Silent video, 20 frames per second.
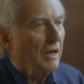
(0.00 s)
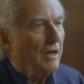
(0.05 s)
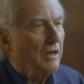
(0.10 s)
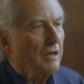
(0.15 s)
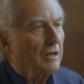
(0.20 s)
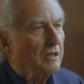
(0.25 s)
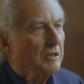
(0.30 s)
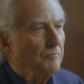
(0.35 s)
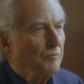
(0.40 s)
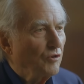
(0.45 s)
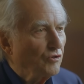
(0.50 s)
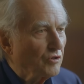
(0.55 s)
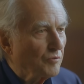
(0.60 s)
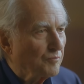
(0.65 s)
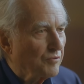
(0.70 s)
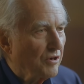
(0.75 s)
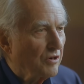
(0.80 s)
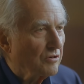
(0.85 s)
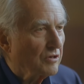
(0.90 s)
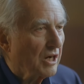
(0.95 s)
Uh, a computer
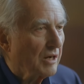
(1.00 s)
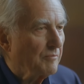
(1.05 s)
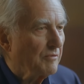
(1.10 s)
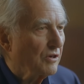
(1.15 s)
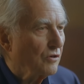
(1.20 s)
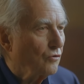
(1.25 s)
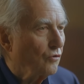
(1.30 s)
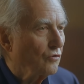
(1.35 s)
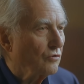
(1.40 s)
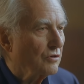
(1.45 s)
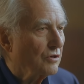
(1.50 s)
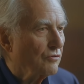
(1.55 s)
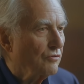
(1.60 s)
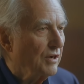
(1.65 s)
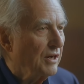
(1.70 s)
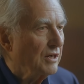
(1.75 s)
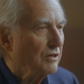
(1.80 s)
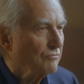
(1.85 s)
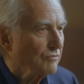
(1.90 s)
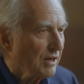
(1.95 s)
programmer called
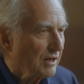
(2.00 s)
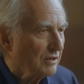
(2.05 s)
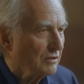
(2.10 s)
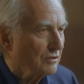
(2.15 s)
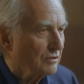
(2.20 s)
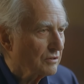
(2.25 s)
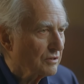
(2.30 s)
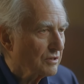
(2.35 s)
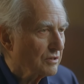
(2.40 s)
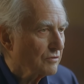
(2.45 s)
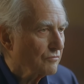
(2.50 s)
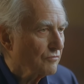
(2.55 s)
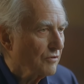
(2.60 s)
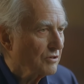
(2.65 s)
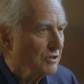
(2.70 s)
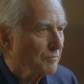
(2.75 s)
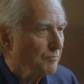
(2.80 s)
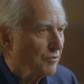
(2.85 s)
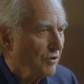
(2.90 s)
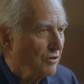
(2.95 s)
Craig Reynolds
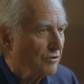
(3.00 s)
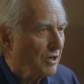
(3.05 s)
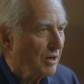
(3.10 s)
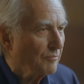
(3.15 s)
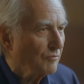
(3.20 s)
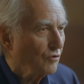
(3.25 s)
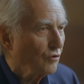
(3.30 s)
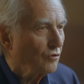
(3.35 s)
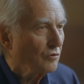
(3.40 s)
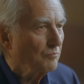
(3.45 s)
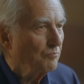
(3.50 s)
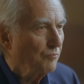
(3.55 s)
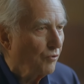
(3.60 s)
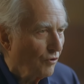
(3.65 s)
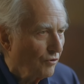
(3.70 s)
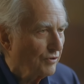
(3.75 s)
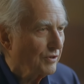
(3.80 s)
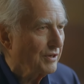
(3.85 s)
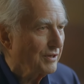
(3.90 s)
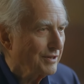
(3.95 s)
wrote a program called
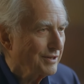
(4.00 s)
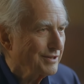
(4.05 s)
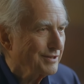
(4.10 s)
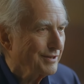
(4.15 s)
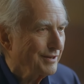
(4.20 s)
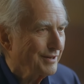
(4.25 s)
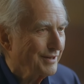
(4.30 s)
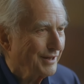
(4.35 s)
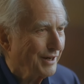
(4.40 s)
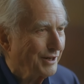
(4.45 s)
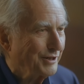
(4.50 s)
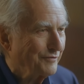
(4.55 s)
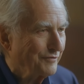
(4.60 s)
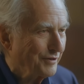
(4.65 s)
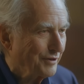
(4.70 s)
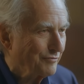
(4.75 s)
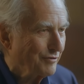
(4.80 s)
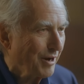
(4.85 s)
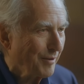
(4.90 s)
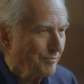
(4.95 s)
Boids, a kind of
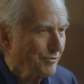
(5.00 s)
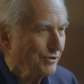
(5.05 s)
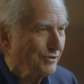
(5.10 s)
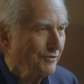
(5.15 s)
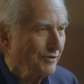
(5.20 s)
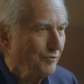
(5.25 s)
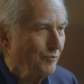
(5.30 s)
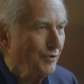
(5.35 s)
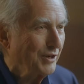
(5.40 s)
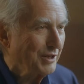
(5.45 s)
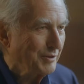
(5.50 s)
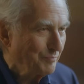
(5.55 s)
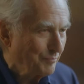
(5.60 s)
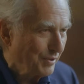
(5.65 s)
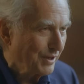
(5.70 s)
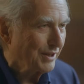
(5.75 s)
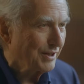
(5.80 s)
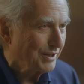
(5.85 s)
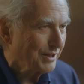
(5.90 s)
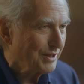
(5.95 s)
corruption of the
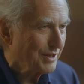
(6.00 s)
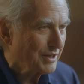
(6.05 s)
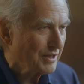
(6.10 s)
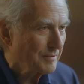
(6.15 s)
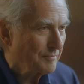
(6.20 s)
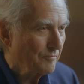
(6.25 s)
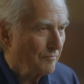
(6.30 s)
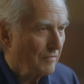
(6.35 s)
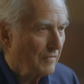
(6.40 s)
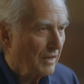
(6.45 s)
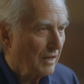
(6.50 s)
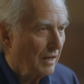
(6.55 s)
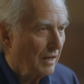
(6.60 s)
word birds.